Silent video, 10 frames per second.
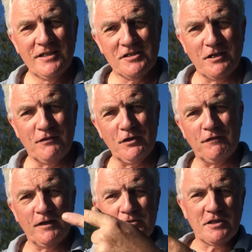So if your
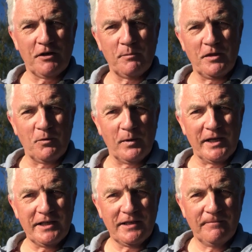float's going with the
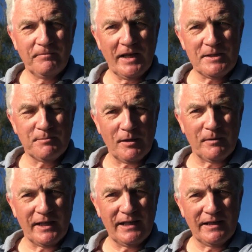wind, it's
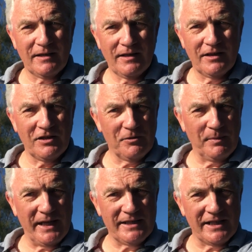probably that your
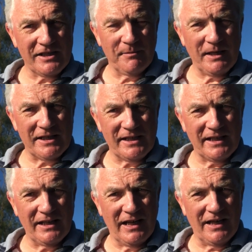bait is going to be
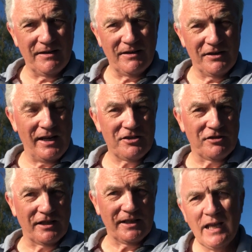acting
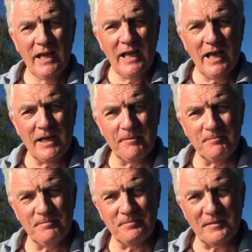unnaturally.
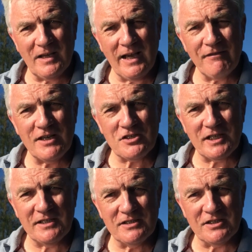I have
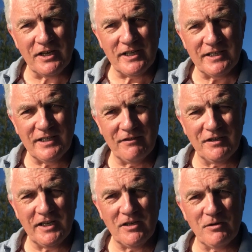actually done a
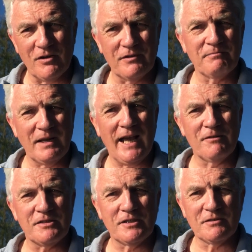video on
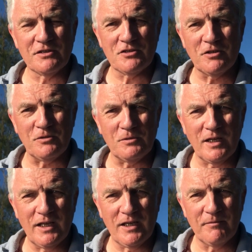how to control
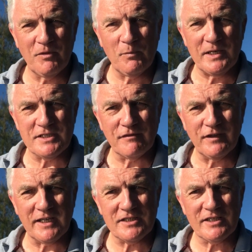the wind's
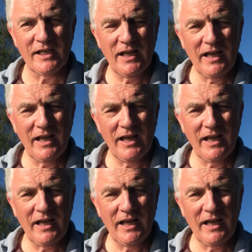effects,